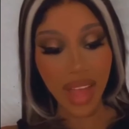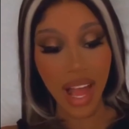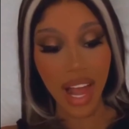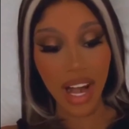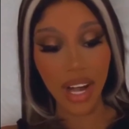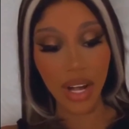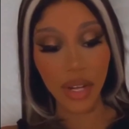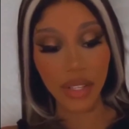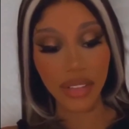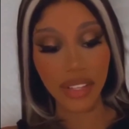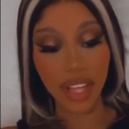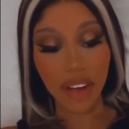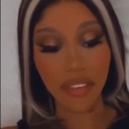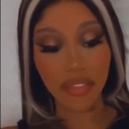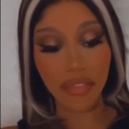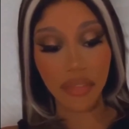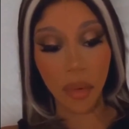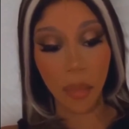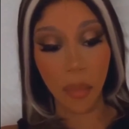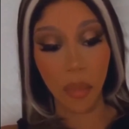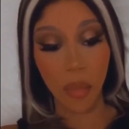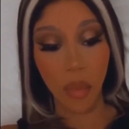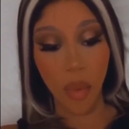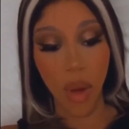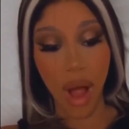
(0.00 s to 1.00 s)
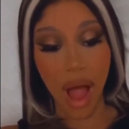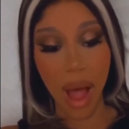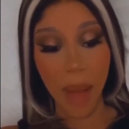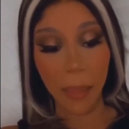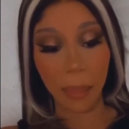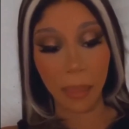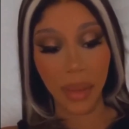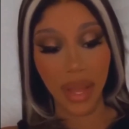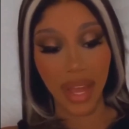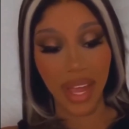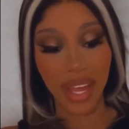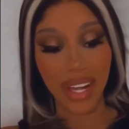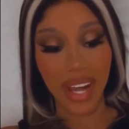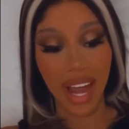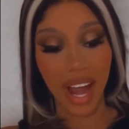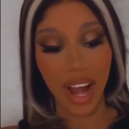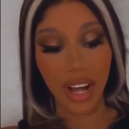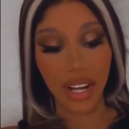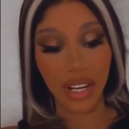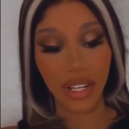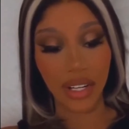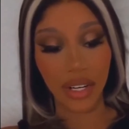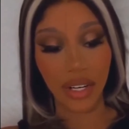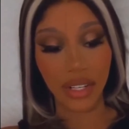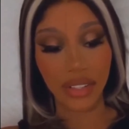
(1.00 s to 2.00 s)
I learned that from WAP and
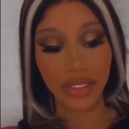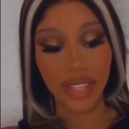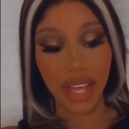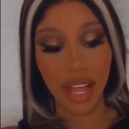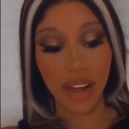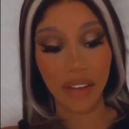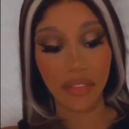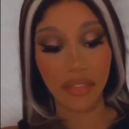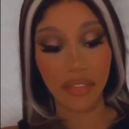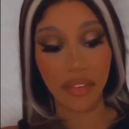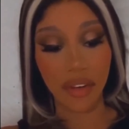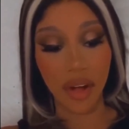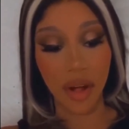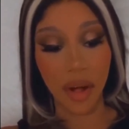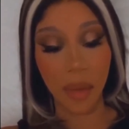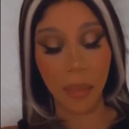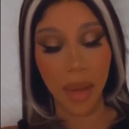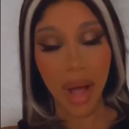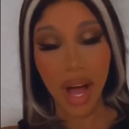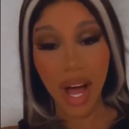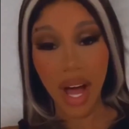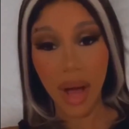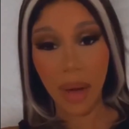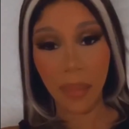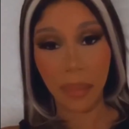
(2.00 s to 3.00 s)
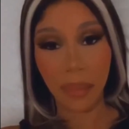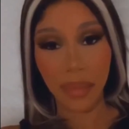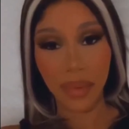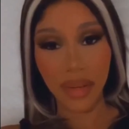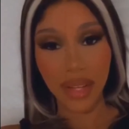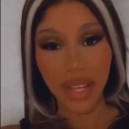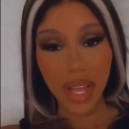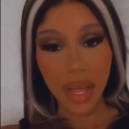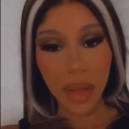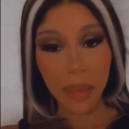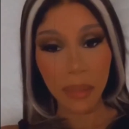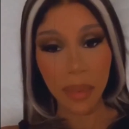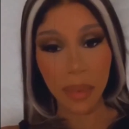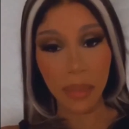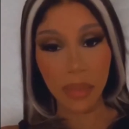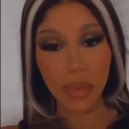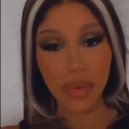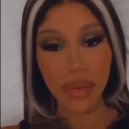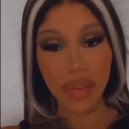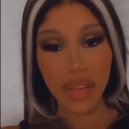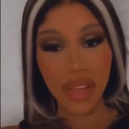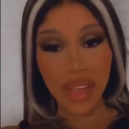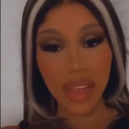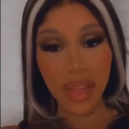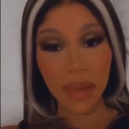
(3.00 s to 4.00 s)
I learned that from Up.
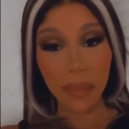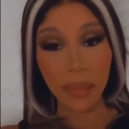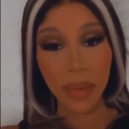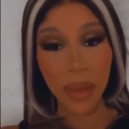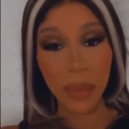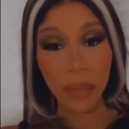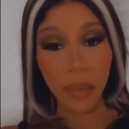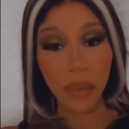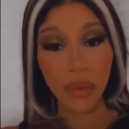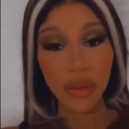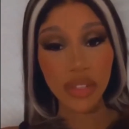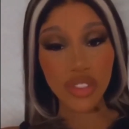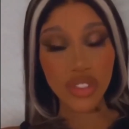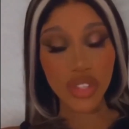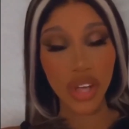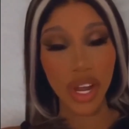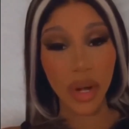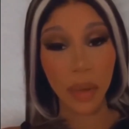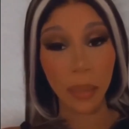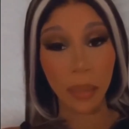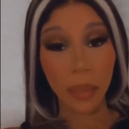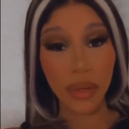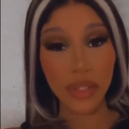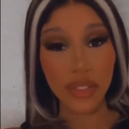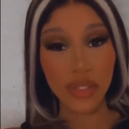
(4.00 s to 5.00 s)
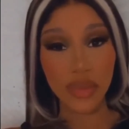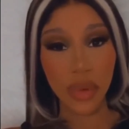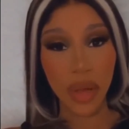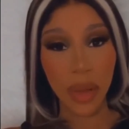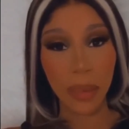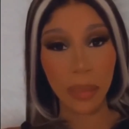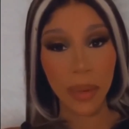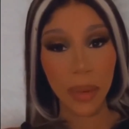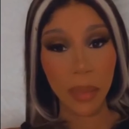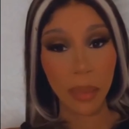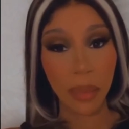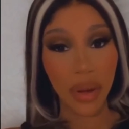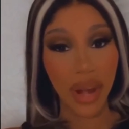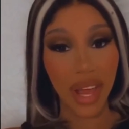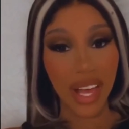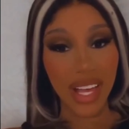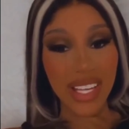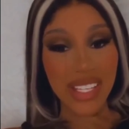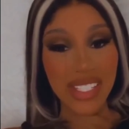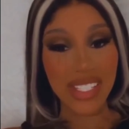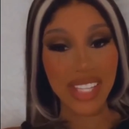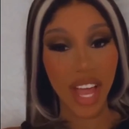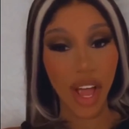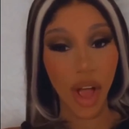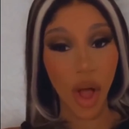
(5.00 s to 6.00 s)
People people was trying to persuade people
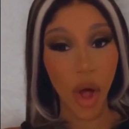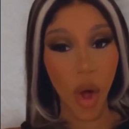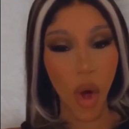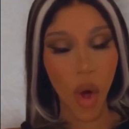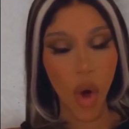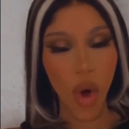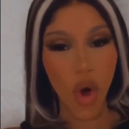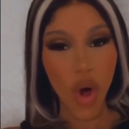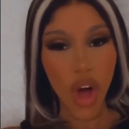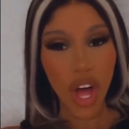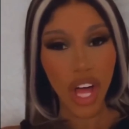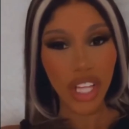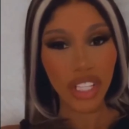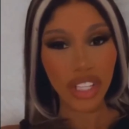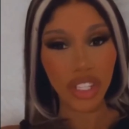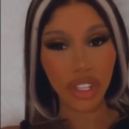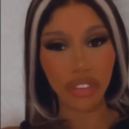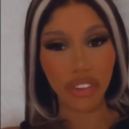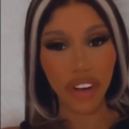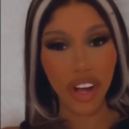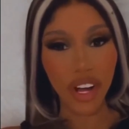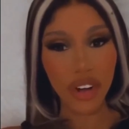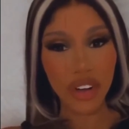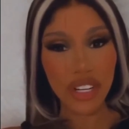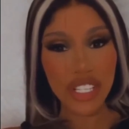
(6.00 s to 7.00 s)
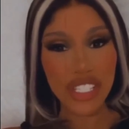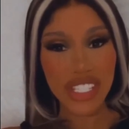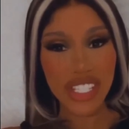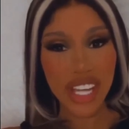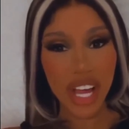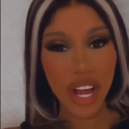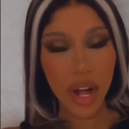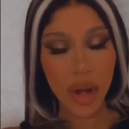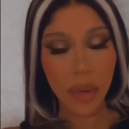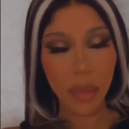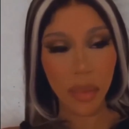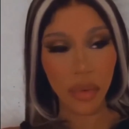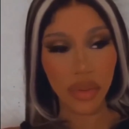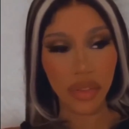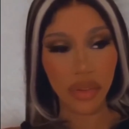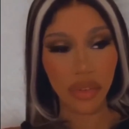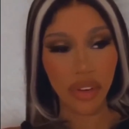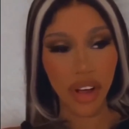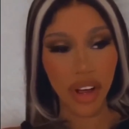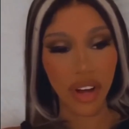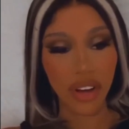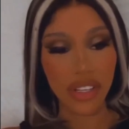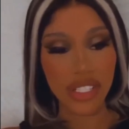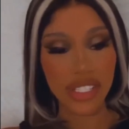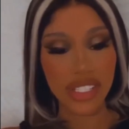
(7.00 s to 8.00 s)
like it's like, "Oh, the record's terrible. The
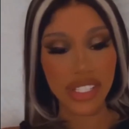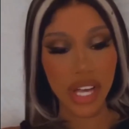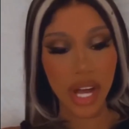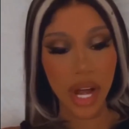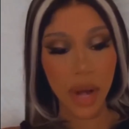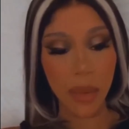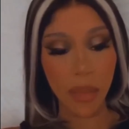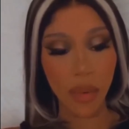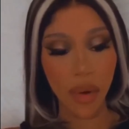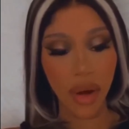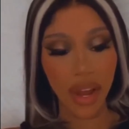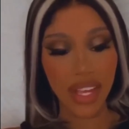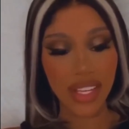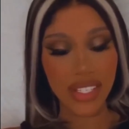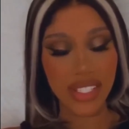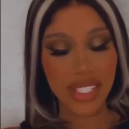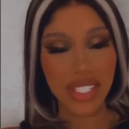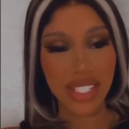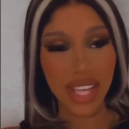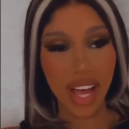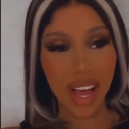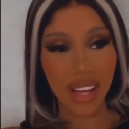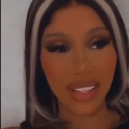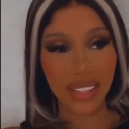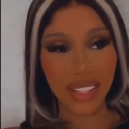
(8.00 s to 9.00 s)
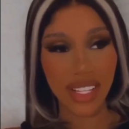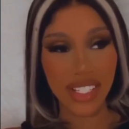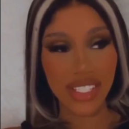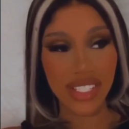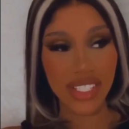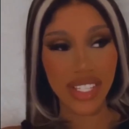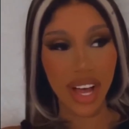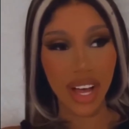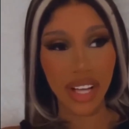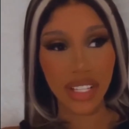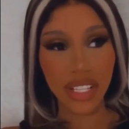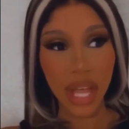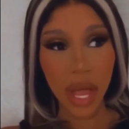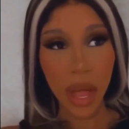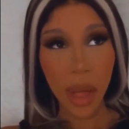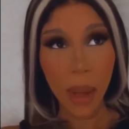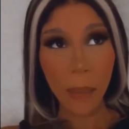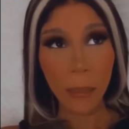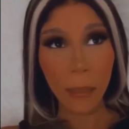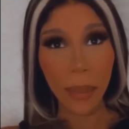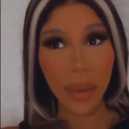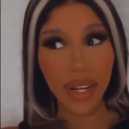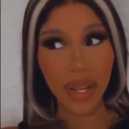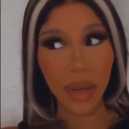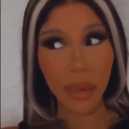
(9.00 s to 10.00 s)
record's terrible. It sucked. It sucked."
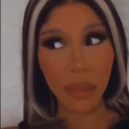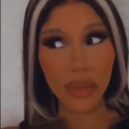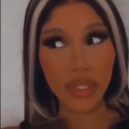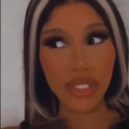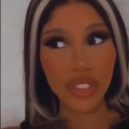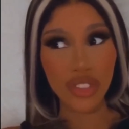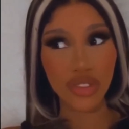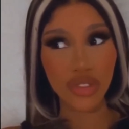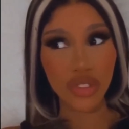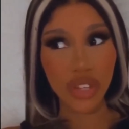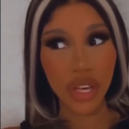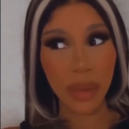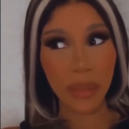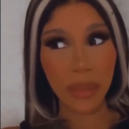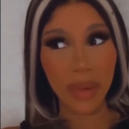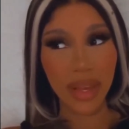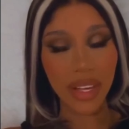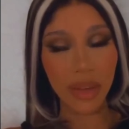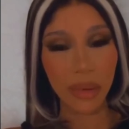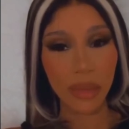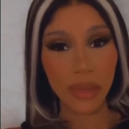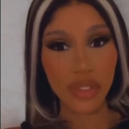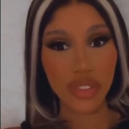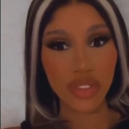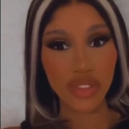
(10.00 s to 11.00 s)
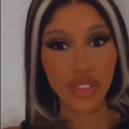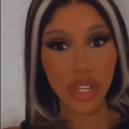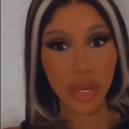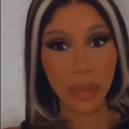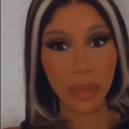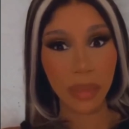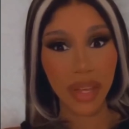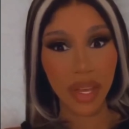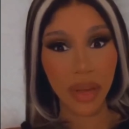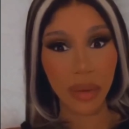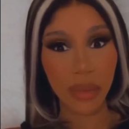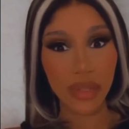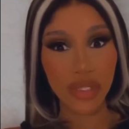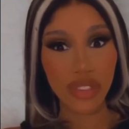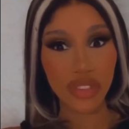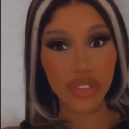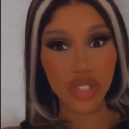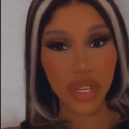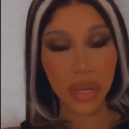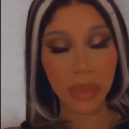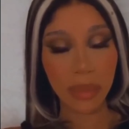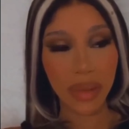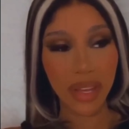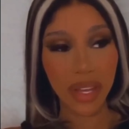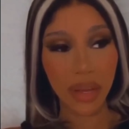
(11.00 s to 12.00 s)
But it was streaming, it was streaming, it was
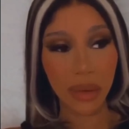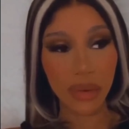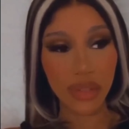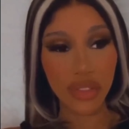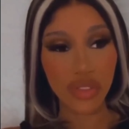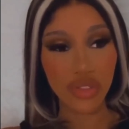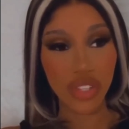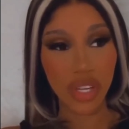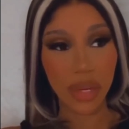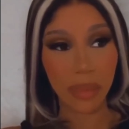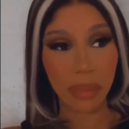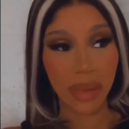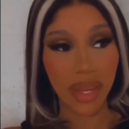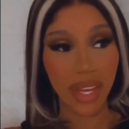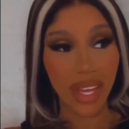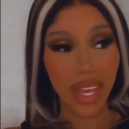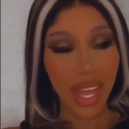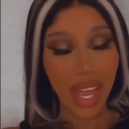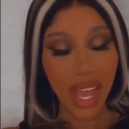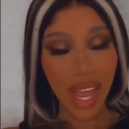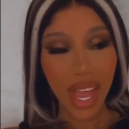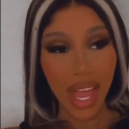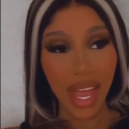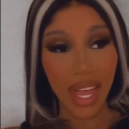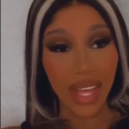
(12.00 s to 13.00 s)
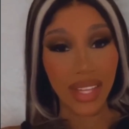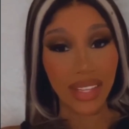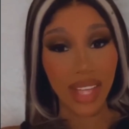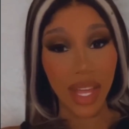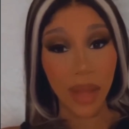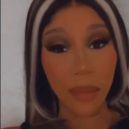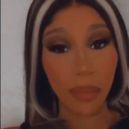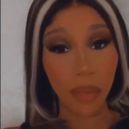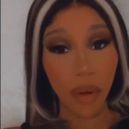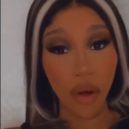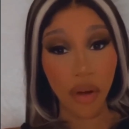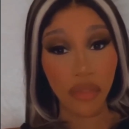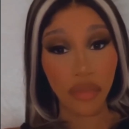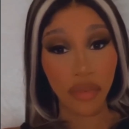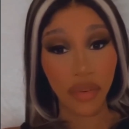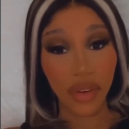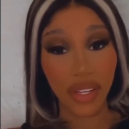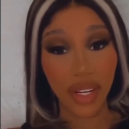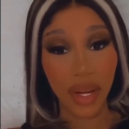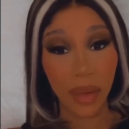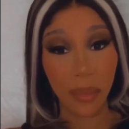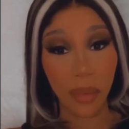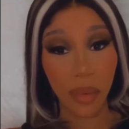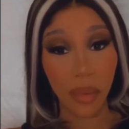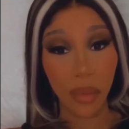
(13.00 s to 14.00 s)
streaming, it was streaming and they both
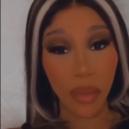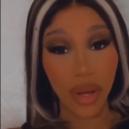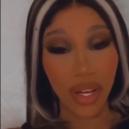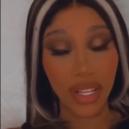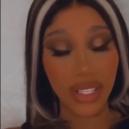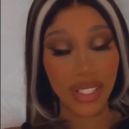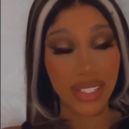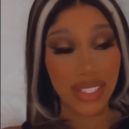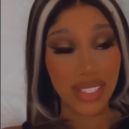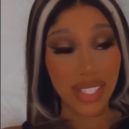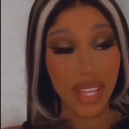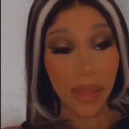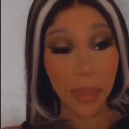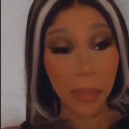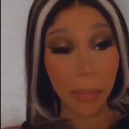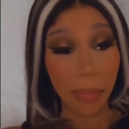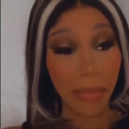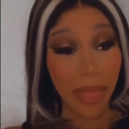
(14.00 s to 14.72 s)
were number ones.